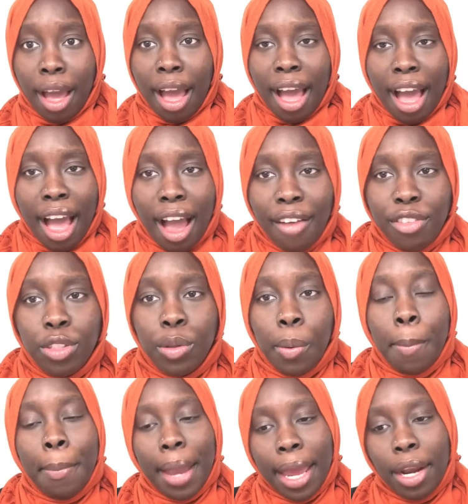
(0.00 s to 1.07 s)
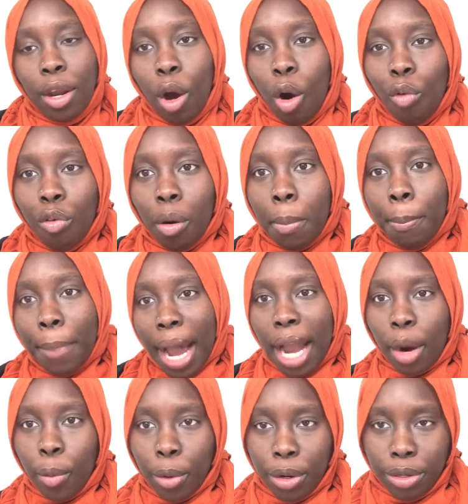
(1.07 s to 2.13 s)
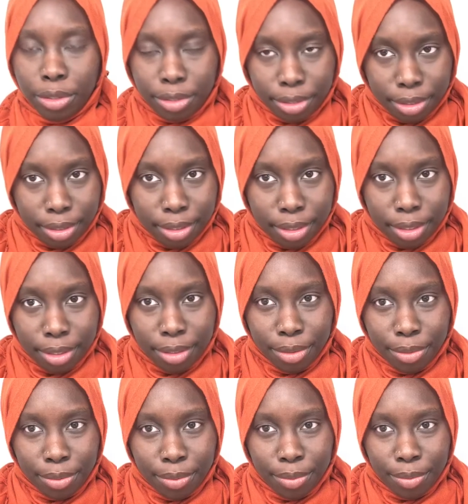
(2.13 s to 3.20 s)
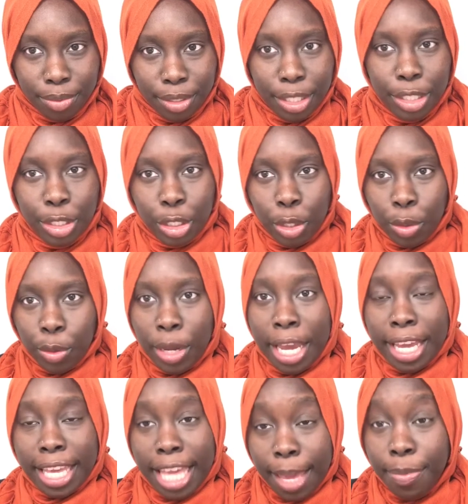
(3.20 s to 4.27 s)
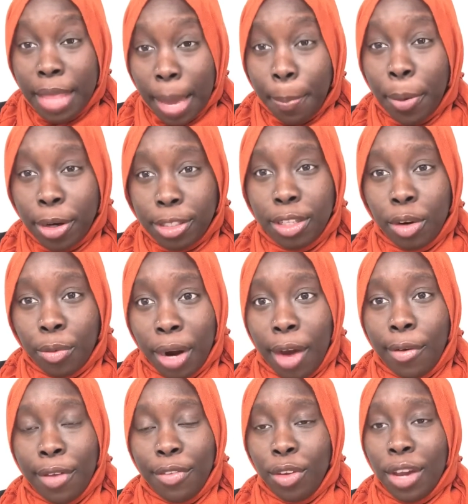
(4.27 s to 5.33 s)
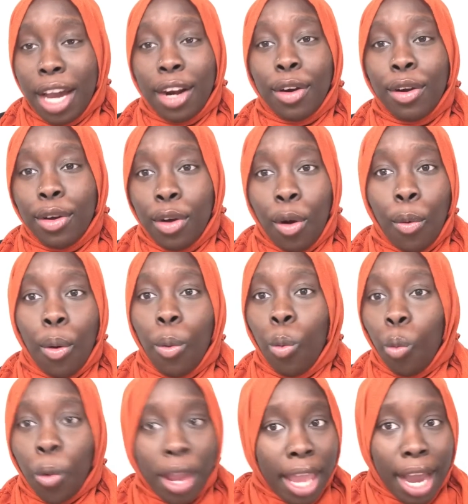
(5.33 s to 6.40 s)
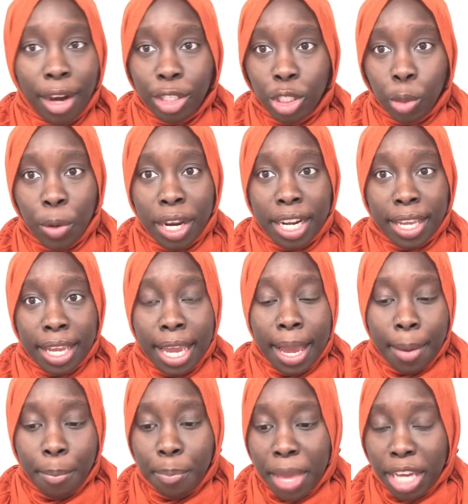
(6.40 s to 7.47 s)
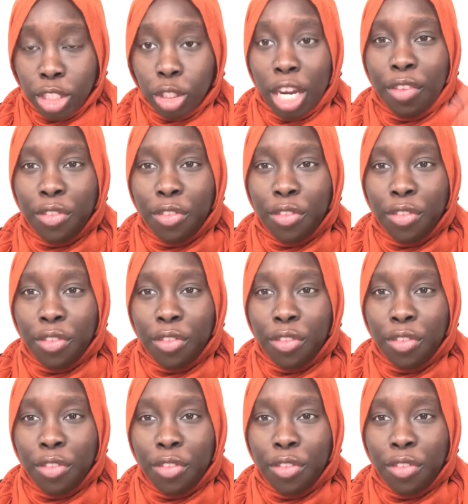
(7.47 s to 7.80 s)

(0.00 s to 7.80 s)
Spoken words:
have to bend over backwards to keep that person around, if you got to go way out your way to make sure,